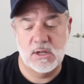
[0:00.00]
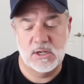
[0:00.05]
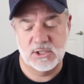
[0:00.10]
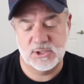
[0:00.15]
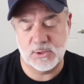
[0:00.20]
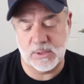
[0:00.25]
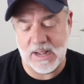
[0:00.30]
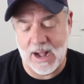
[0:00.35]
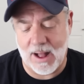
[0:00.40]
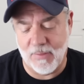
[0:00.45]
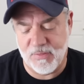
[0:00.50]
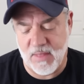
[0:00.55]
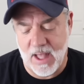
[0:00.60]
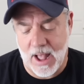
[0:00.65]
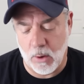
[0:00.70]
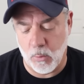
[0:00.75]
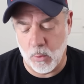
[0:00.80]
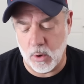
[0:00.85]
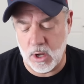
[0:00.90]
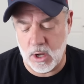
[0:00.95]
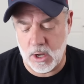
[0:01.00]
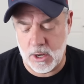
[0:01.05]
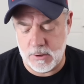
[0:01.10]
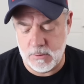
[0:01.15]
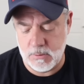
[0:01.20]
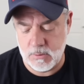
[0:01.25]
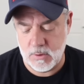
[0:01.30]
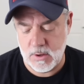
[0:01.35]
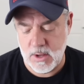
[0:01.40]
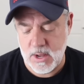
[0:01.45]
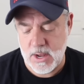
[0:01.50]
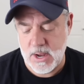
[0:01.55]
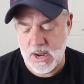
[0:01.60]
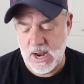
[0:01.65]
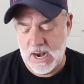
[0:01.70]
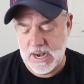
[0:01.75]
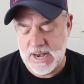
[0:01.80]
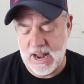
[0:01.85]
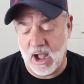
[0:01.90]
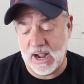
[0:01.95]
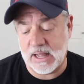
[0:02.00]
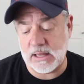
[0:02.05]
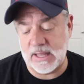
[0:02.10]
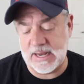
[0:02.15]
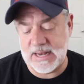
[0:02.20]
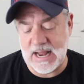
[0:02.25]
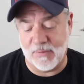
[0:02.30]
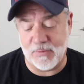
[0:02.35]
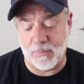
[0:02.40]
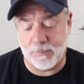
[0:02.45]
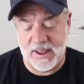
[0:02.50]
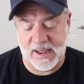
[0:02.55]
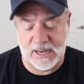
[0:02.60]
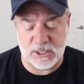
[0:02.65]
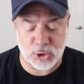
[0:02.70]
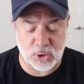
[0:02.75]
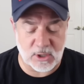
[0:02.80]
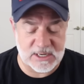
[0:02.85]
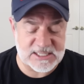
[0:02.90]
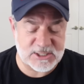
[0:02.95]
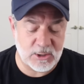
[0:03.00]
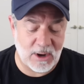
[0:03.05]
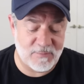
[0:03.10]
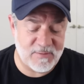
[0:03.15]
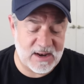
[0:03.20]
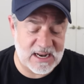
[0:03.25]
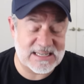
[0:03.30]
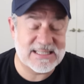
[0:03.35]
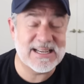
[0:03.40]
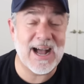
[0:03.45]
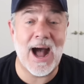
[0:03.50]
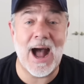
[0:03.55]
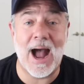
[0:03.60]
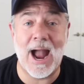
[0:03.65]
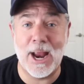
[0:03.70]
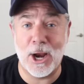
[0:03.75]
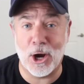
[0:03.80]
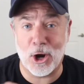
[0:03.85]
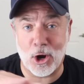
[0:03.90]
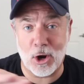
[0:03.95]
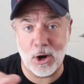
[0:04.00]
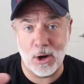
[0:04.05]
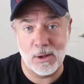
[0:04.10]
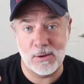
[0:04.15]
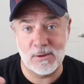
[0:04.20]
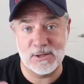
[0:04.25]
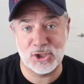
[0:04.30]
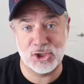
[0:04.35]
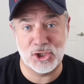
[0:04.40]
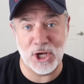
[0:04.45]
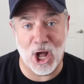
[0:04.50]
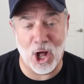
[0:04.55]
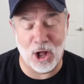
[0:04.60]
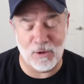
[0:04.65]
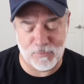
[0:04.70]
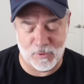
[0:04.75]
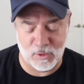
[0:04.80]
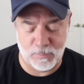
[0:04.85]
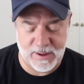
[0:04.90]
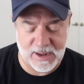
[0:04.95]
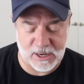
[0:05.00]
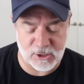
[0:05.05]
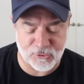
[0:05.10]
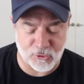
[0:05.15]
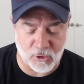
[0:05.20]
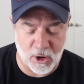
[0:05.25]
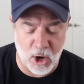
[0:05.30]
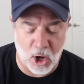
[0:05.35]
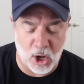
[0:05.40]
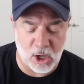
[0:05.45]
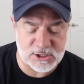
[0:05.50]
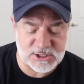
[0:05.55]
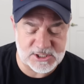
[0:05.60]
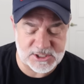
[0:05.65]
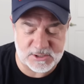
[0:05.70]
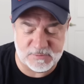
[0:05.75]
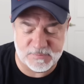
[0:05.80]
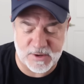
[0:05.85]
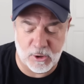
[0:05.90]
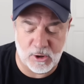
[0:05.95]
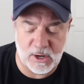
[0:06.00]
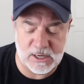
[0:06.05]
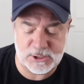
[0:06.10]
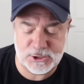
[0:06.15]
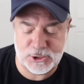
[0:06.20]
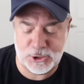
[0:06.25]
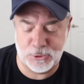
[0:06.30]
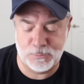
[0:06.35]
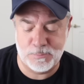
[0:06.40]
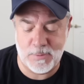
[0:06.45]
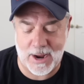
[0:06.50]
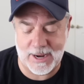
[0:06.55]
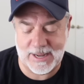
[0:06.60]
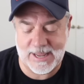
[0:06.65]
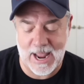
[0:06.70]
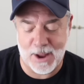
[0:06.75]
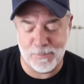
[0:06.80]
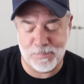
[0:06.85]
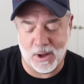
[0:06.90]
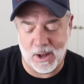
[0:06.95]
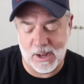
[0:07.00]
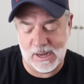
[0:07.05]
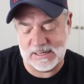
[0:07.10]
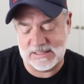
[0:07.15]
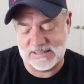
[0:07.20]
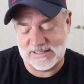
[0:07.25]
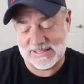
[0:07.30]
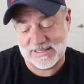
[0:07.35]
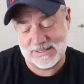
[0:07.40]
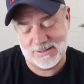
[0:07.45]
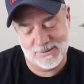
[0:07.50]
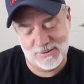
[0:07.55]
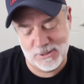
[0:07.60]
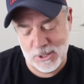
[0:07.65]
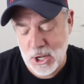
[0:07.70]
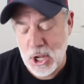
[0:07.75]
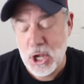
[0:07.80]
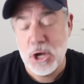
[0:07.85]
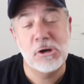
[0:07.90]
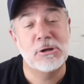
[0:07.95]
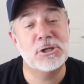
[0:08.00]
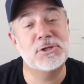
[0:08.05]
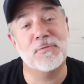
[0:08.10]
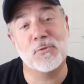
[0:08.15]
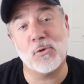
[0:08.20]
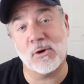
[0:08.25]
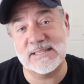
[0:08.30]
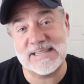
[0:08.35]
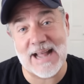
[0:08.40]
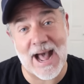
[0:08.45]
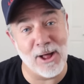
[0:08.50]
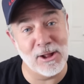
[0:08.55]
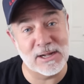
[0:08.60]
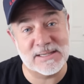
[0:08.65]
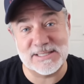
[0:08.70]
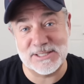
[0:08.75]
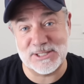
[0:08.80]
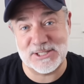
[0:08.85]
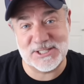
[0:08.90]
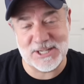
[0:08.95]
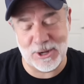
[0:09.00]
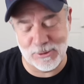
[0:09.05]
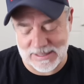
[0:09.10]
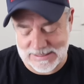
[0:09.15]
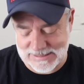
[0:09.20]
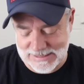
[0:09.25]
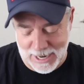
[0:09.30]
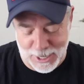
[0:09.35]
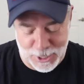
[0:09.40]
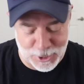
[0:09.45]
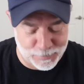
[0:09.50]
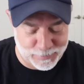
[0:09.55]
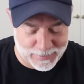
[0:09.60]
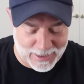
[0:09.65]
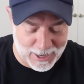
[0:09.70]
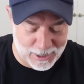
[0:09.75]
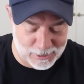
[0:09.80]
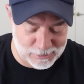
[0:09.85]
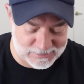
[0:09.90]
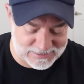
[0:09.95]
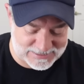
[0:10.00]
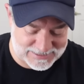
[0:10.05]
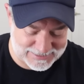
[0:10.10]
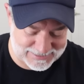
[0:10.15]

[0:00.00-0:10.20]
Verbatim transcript: So got that one. Now I cleaned out the pantry, so I have an entire shelf on the pantry all just devoted to my K-Pods. Which of course Alex is so excited about.